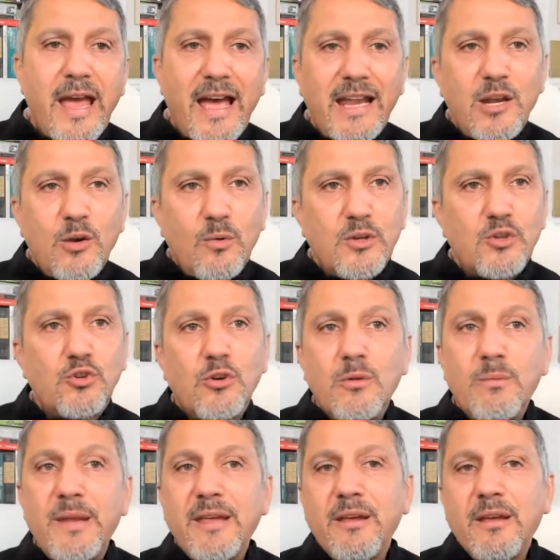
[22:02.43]
anyone
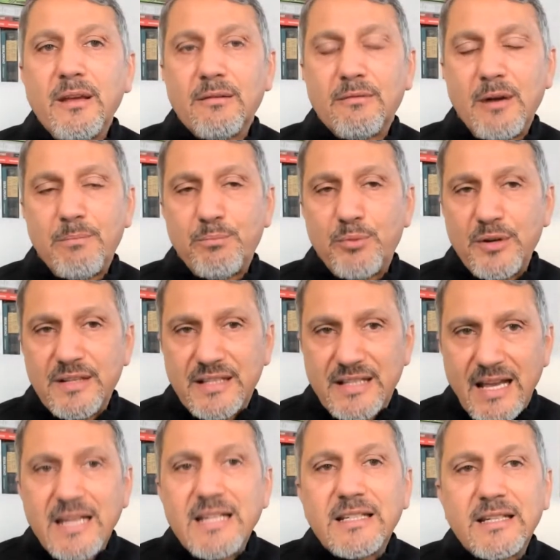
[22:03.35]
should be
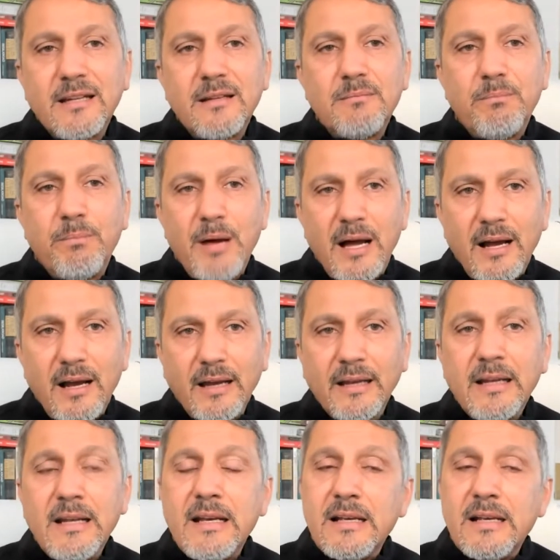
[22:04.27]
represented
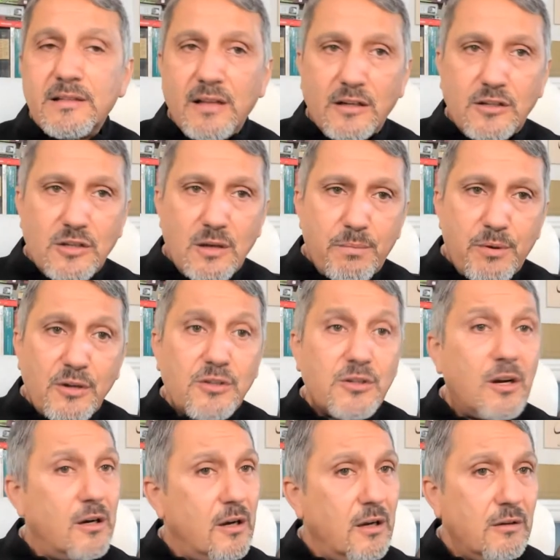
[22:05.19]
by such a
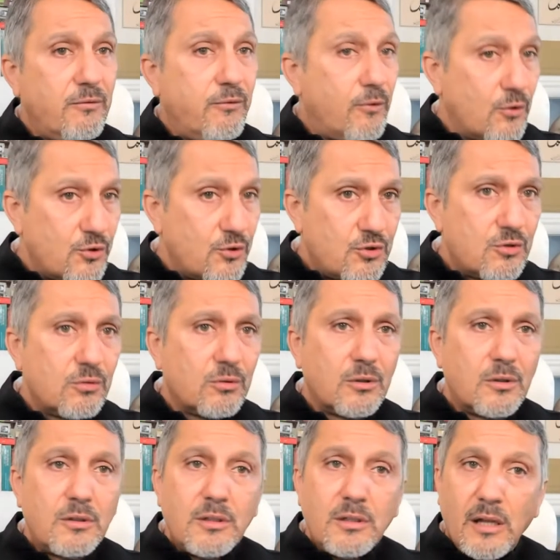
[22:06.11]
picture, and for
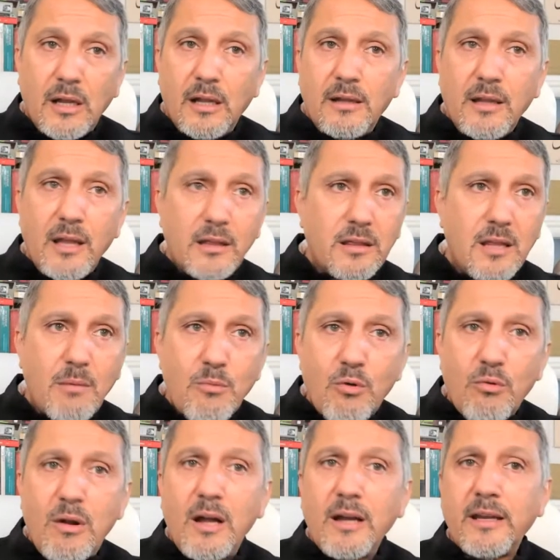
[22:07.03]
sure not the
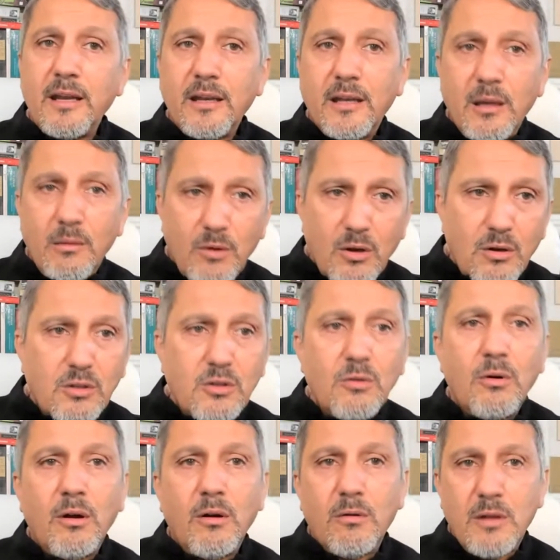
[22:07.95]
Moroccan community
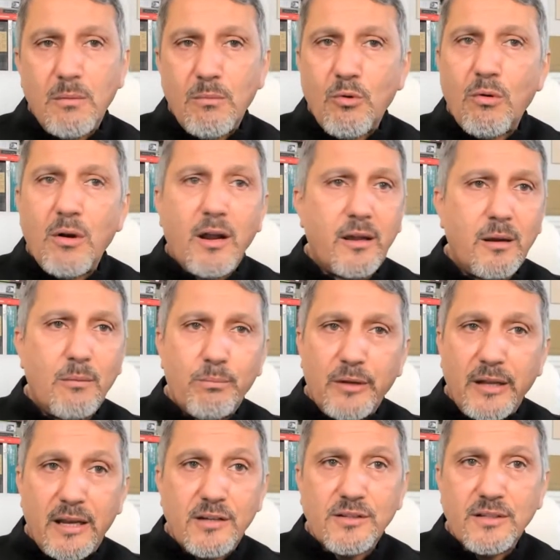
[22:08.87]
or the Moroccan
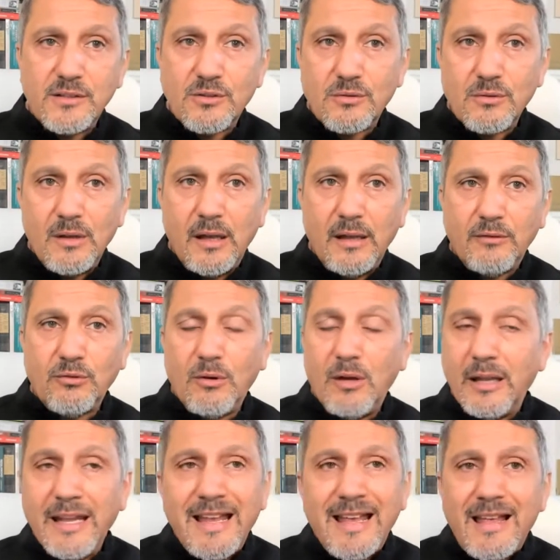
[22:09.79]
players and so
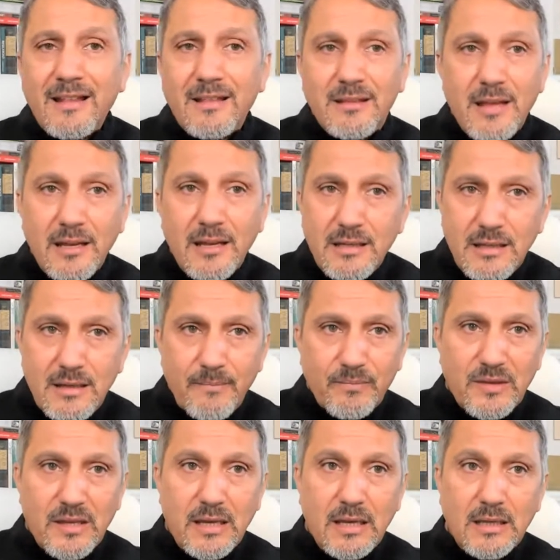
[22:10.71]
on. Then
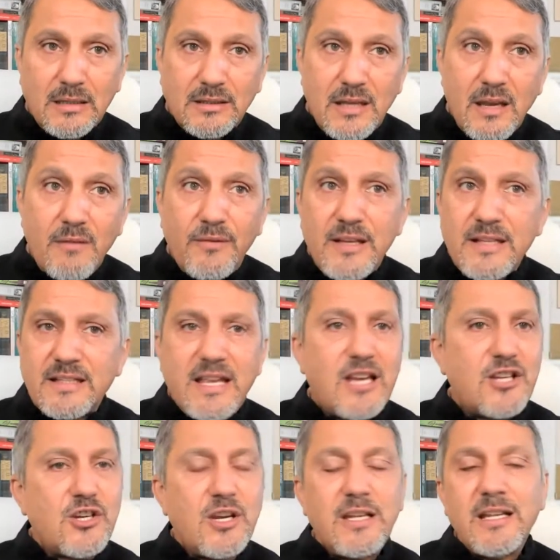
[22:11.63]
the TV
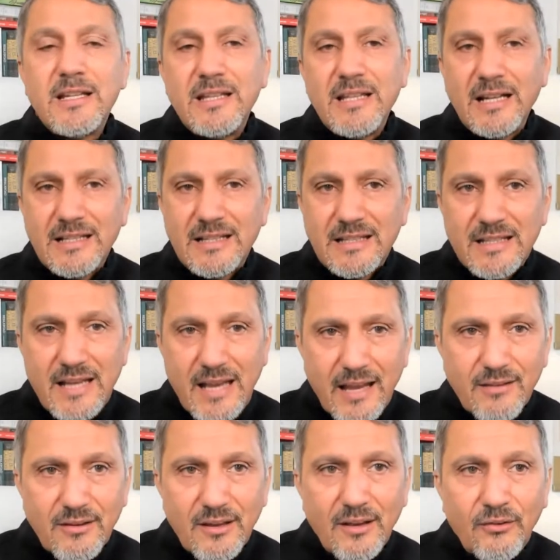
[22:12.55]
station did not
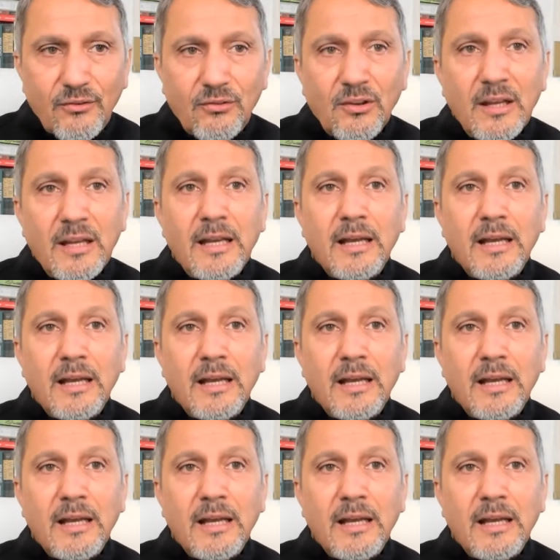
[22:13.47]
say this.